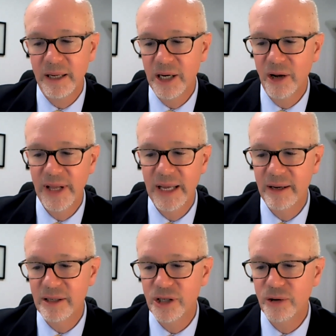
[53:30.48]

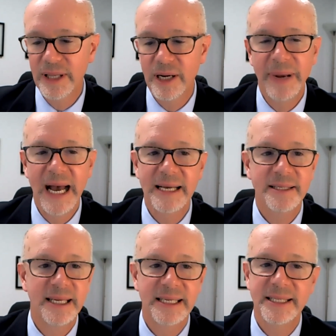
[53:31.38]
They doing their
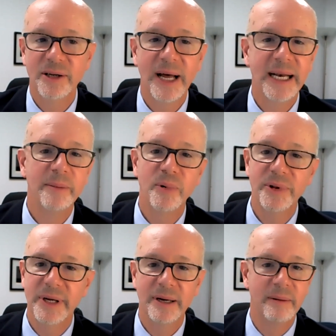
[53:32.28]
best, they still end up
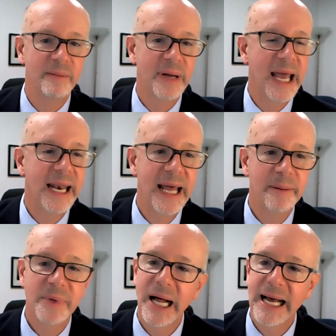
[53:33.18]
with a 8
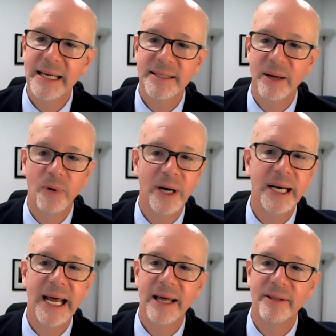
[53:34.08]
a.m. class on one
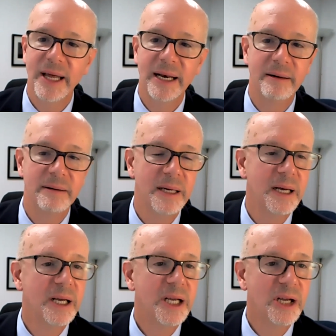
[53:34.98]
day and then
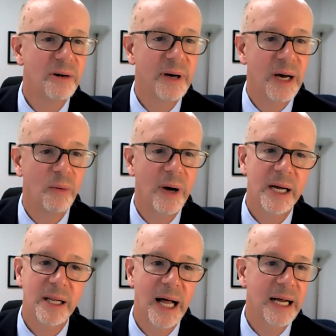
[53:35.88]
a 1
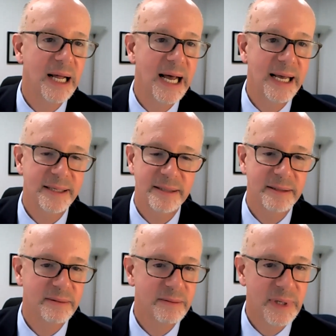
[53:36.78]
o'clock
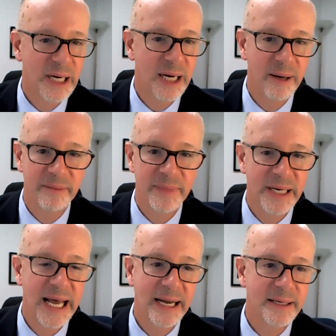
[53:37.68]
class the
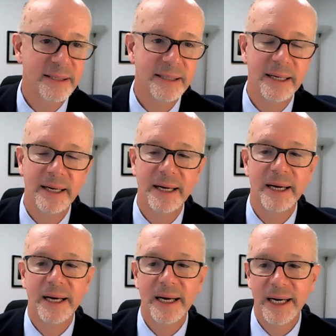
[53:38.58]
next.
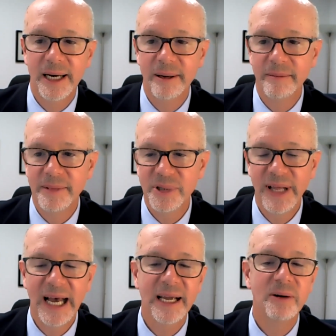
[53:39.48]
So
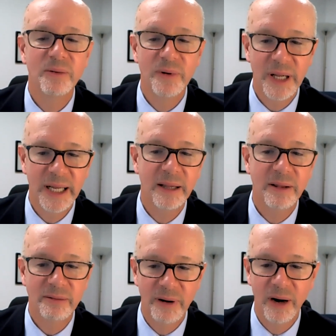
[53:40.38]
that can really
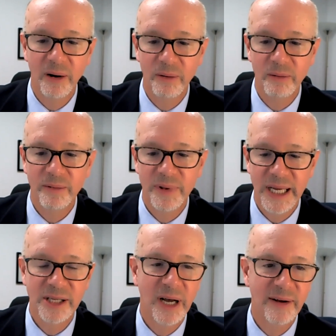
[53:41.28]
throw
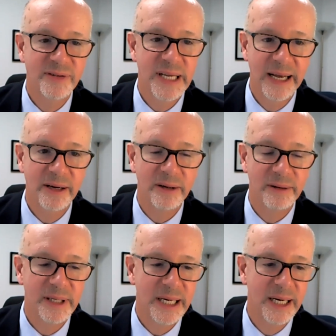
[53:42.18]
things off
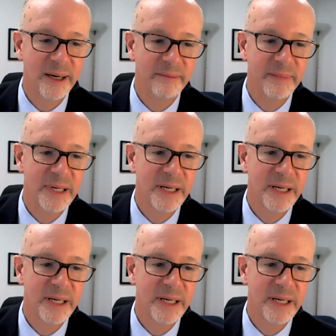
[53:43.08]
cycle.